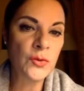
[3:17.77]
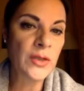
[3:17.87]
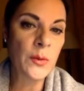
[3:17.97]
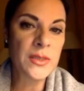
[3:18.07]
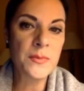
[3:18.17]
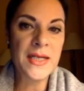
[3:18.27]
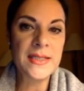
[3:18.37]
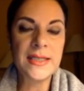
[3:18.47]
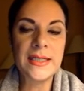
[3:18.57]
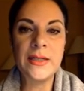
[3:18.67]
do now is
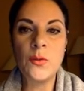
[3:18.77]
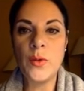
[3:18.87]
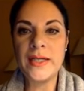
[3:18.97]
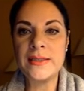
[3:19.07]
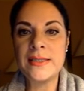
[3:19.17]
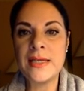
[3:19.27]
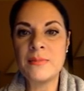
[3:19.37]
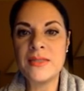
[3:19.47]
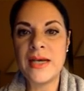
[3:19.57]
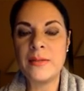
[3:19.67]
basically wait
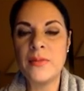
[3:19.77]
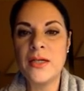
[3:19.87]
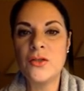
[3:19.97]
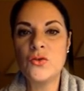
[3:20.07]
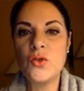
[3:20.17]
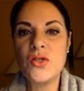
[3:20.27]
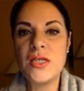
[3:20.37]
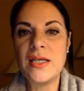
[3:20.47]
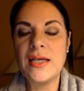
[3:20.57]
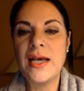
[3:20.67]
some time to
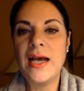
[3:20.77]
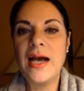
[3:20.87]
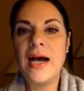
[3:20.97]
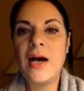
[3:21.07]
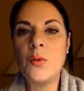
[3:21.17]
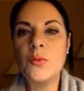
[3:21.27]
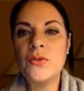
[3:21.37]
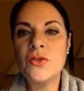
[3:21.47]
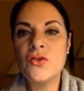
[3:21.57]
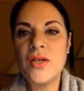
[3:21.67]
see how
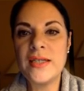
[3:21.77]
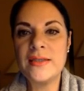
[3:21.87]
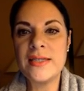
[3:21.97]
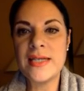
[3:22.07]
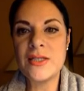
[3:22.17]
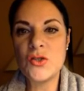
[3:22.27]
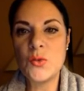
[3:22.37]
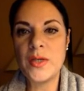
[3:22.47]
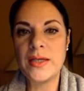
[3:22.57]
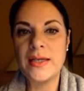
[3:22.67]
the trade is
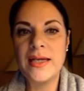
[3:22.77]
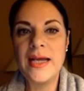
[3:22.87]
ensuing.